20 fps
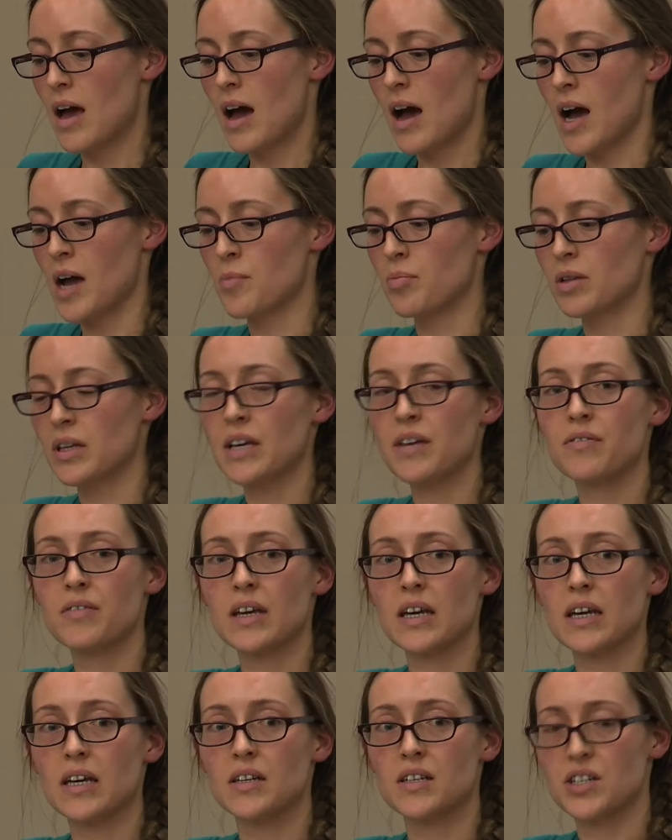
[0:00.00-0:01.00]
I believe
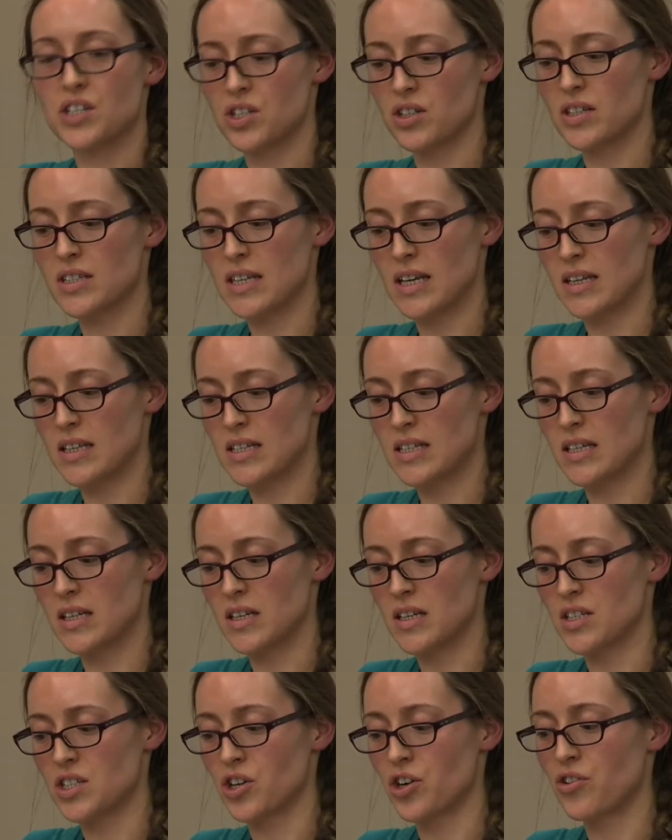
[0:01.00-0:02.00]
that conditional
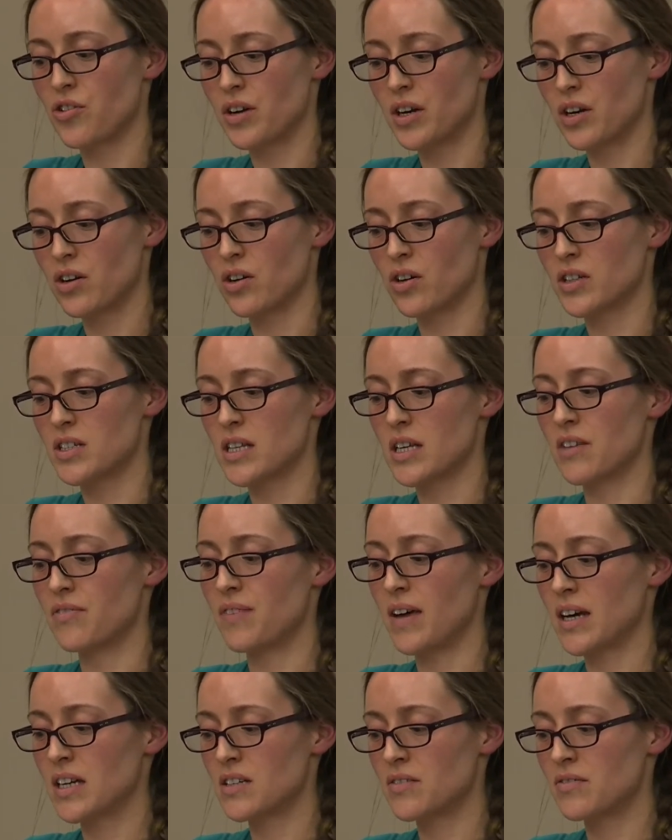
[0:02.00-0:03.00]
sentences are critical to the
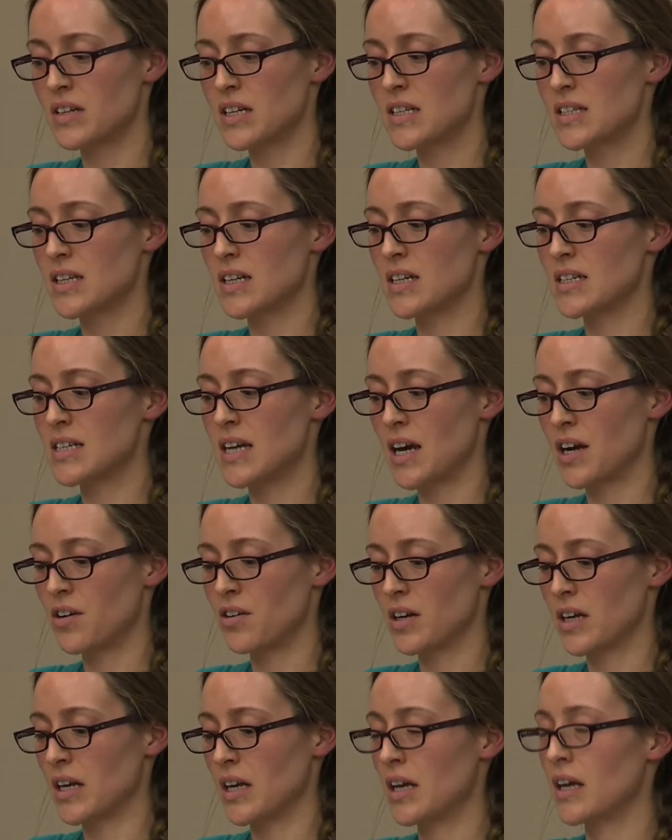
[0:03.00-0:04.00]
effectiveness and
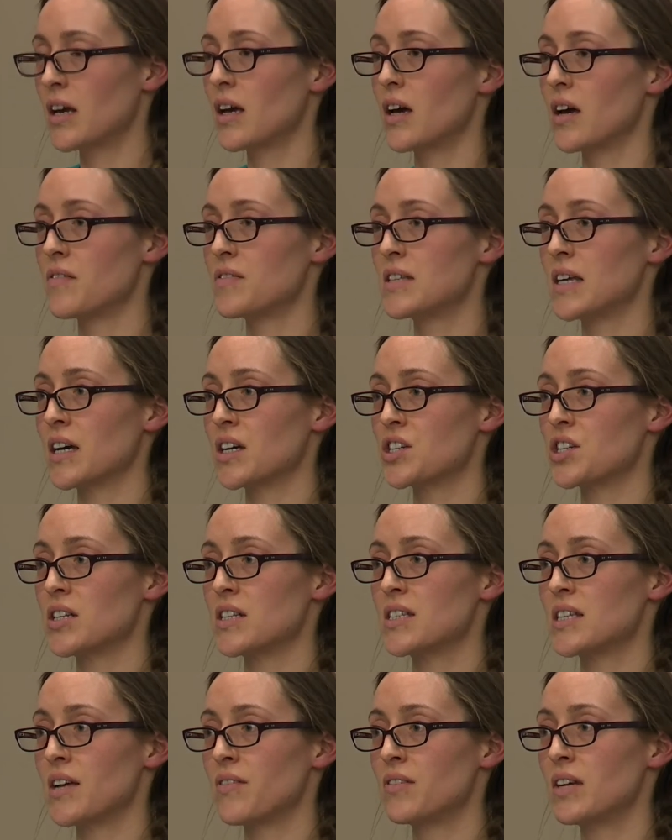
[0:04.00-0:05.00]
integrity of section
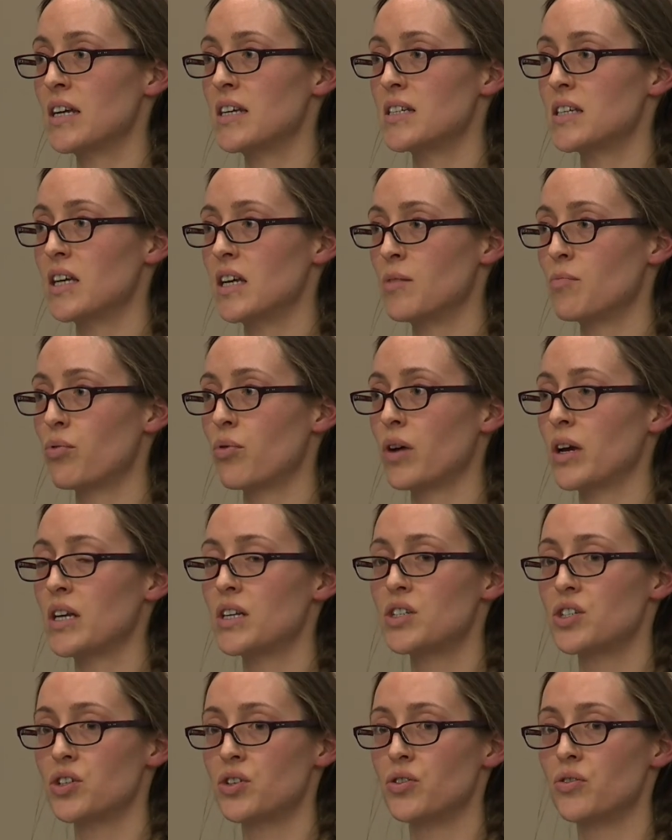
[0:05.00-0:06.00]

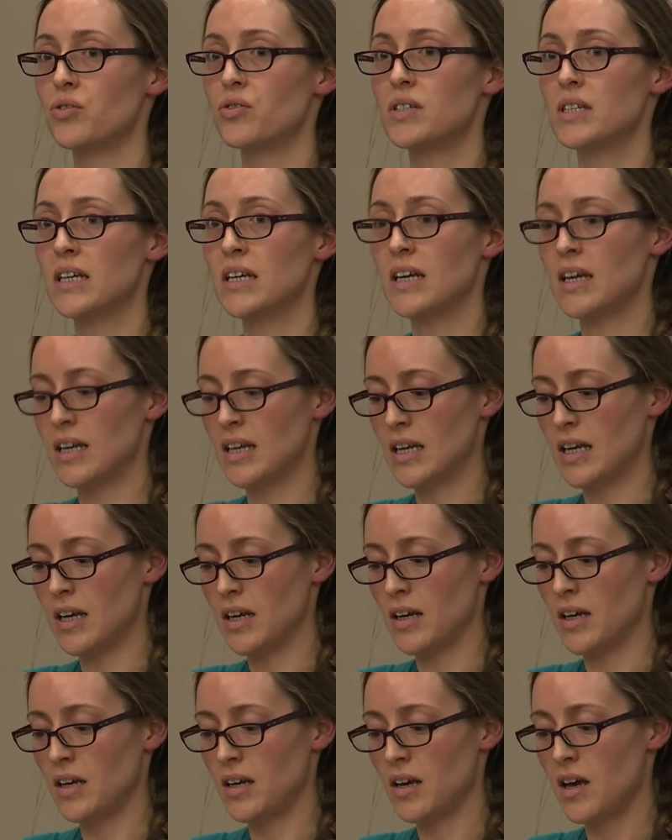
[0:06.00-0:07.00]
718.2d and
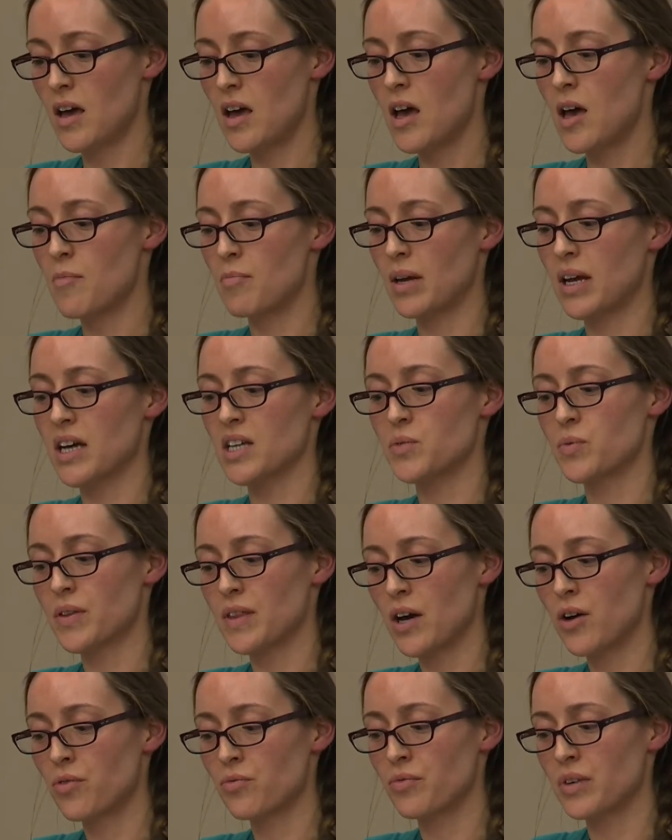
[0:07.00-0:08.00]
e, because
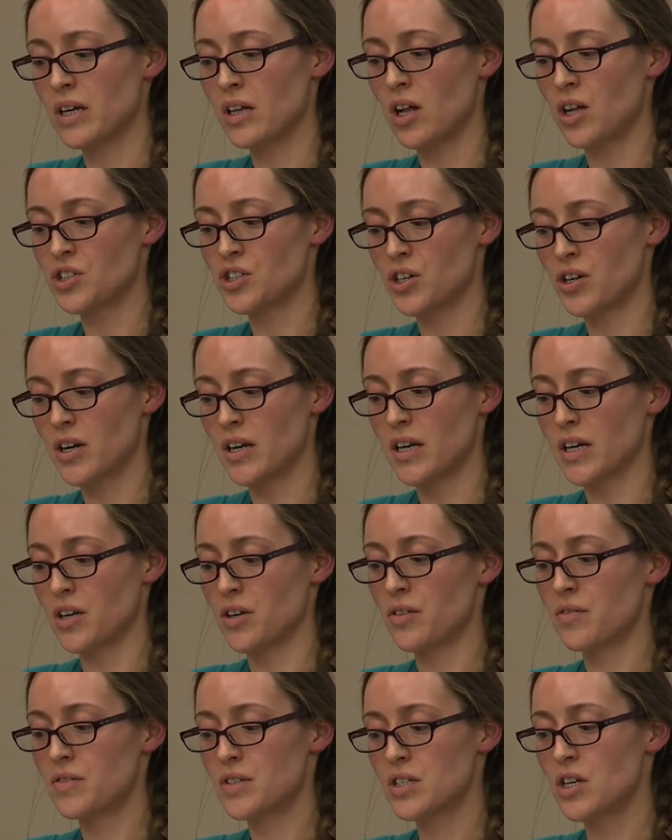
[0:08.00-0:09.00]
without real
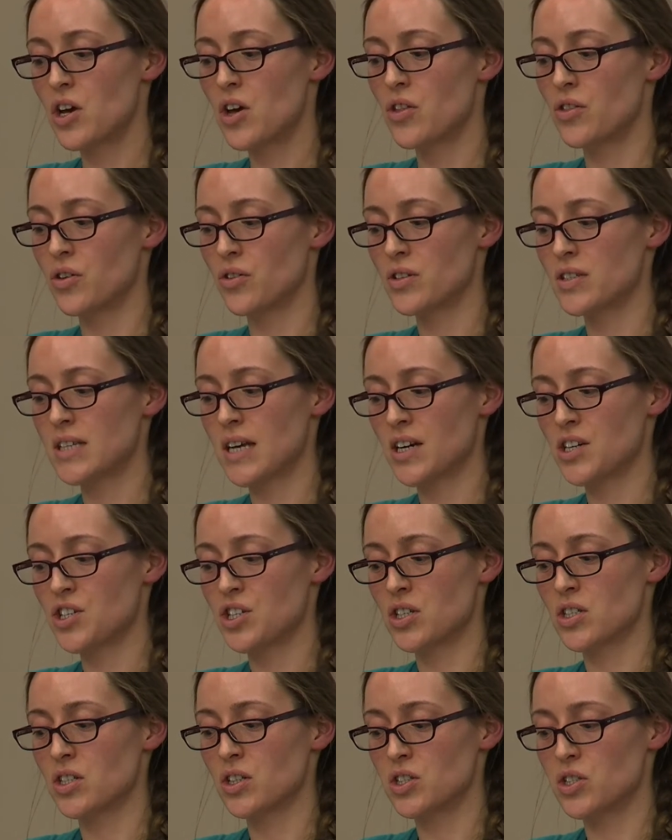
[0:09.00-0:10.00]
alternatives, those
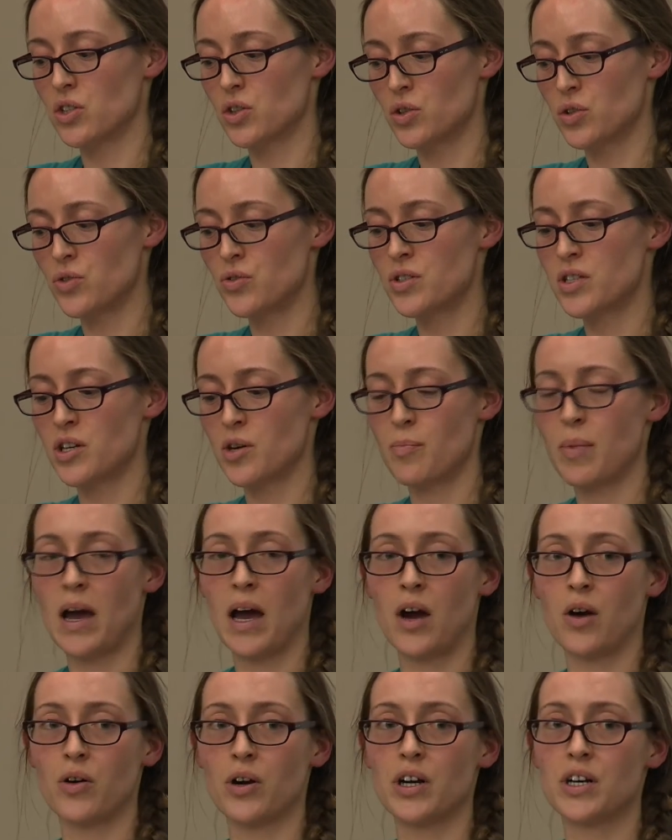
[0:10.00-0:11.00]
sections lose their
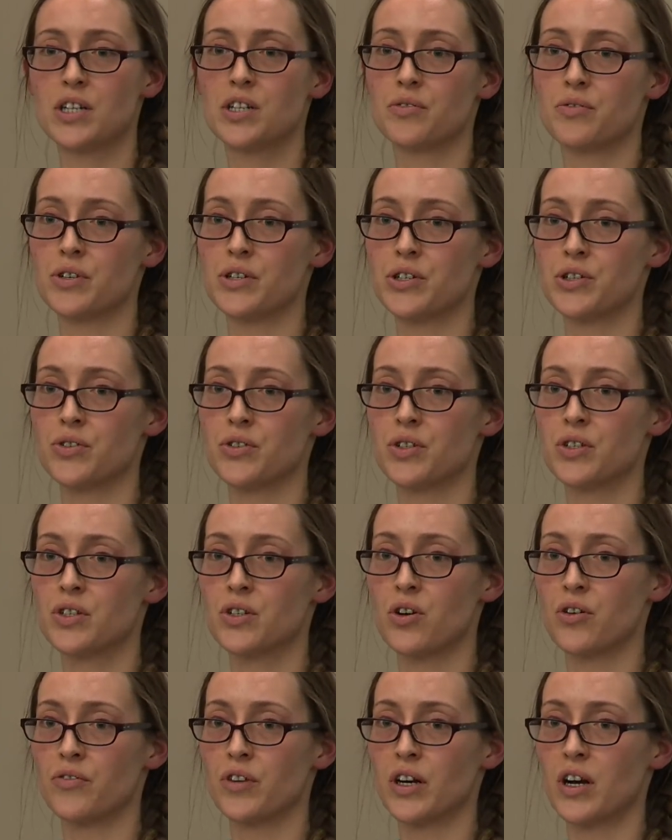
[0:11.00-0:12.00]
power to reduce
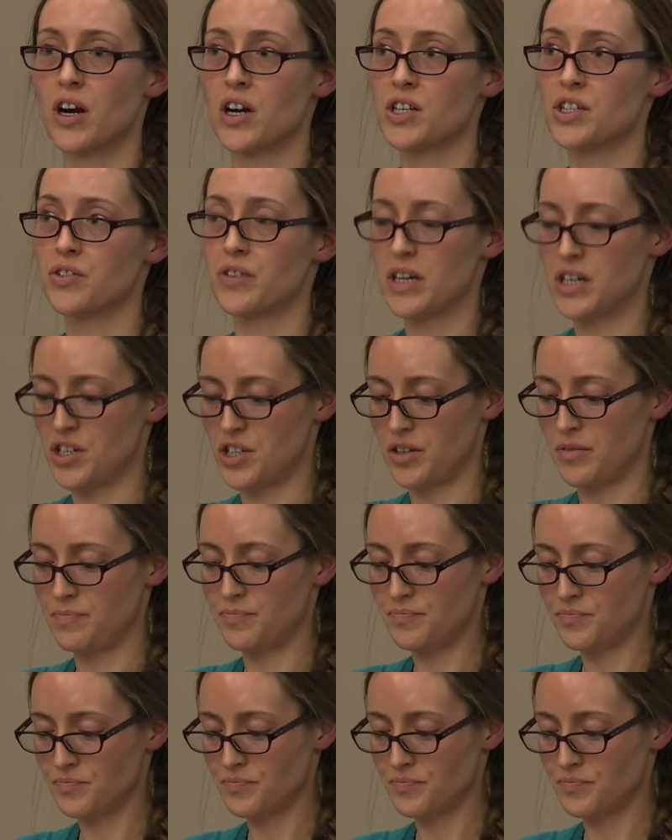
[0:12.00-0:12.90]
over-incarceration.